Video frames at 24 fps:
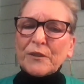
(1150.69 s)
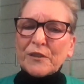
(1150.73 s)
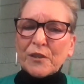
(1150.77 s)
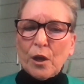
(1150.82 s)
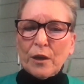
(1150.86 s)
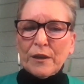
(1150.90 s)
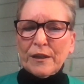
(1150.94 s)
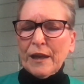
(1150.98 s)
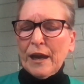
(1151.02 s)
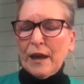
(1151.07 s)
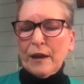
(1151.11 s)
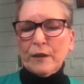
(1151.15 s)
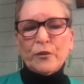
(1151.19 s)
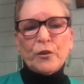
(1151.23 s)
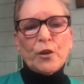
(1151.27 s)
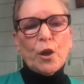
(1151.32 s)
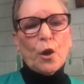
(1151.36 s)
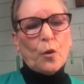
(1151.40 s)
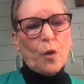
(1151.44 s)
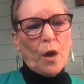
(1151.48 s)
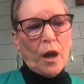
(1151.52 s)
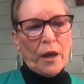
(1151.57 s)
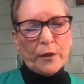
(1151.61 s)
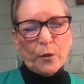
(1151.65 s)
yeah,
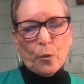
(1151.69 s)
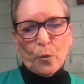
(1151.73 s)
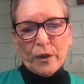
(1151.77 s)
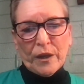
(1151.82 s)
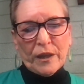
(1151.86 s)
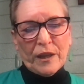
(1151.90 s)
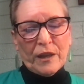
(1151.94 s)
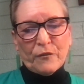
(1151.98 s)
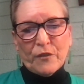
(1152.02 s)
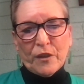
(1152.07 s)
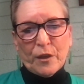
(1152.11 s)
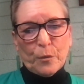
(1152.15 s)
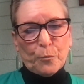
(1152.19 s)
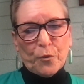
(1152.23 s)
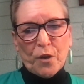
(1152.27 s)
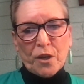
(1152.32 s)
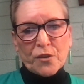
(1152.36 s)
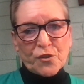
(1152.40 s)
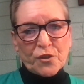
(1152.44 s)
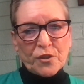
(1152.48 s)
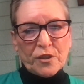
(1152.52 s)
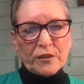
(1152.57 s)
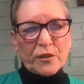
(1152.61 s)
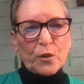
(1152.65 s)
no, I don't want to give the
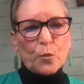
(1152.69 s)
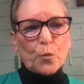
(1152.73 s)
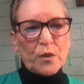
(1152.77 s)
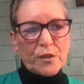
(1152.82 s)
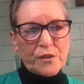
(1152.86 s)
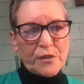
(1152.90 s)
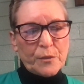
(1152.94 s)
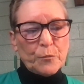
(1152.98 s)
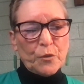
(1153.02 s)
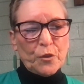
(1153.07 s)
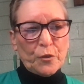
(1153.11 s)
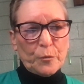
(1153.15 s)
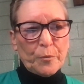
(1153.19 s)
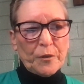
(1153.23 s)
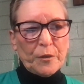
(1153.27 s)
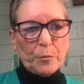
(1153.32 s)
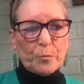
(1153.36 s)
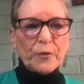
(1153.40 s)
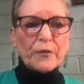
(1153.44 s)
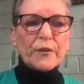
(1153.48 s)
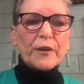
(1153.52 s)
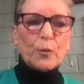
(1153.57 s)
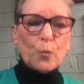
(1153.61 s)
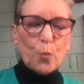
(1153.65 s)
impression that there weren't some good people.
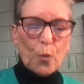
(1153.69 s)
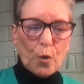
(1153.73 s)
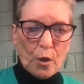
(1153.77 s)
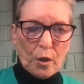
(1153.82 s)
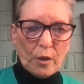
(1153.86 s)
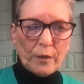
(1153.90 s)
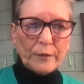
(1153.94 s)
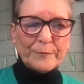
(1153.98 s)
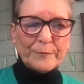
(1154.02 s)
There were.